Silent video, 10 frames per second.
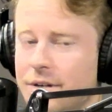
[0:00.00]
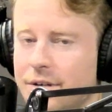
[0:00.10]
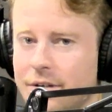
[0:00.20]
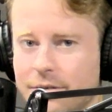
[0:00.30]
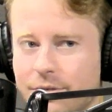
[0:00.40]

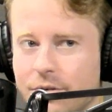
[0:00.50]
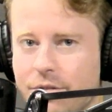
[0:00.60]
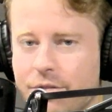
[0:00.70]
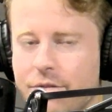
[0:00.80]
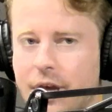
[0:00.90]
For
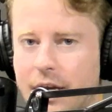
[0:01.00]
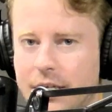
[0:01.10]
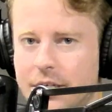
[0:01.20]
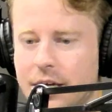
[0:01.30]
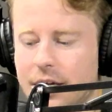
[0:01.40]
90
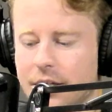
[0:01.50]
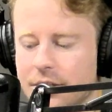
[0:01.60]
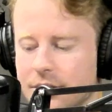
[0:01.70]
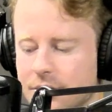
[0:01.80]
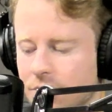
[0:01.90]

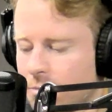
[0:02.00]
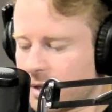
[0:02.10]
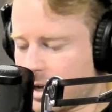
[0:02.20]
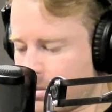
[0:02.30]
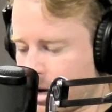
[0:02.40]
days, normally
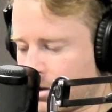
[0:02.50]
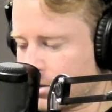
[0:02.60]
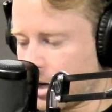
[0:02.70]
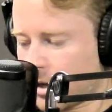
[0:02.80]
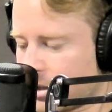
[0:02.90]
I'm out
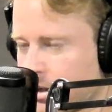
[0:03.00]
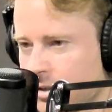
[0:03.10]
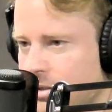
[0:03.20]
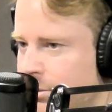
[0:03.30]
talking to customers.